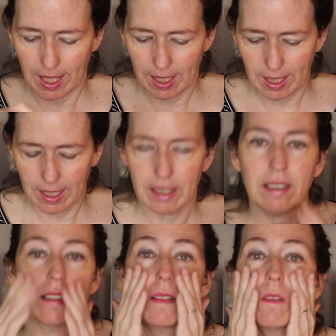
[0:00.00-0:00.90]

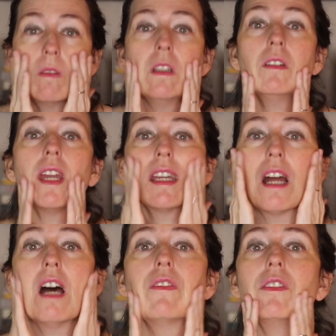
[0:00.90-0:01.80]
And when you take it
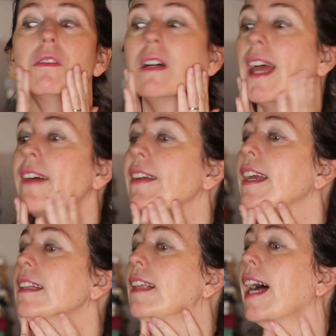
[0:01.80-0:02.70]
off, you will have
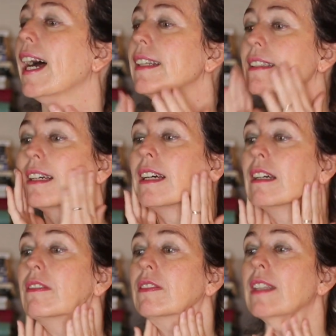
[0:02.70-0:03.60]
a lot
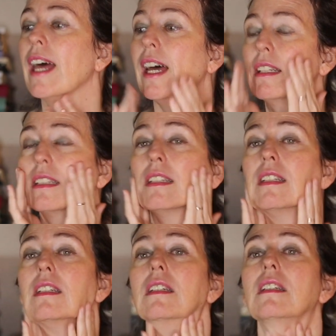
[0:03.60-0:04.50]
of that
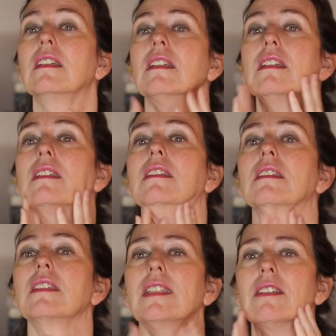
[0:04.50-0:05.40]

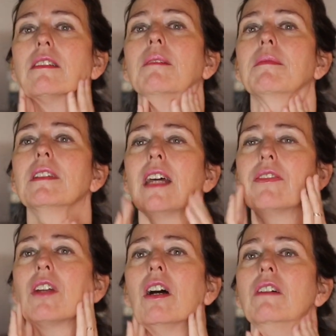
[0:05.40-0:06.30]
serum
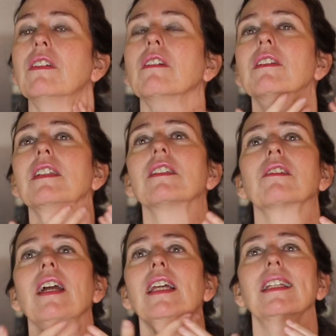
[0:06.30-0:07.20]
left over, which is
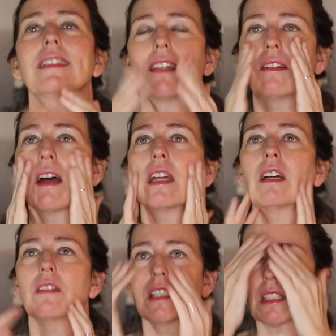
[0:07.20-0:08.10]
great. So I
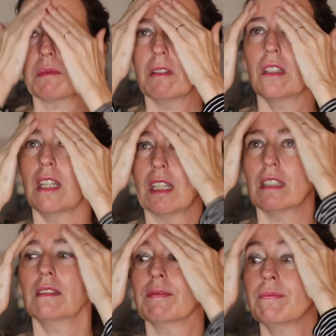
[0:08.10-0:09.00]
always smooth it in.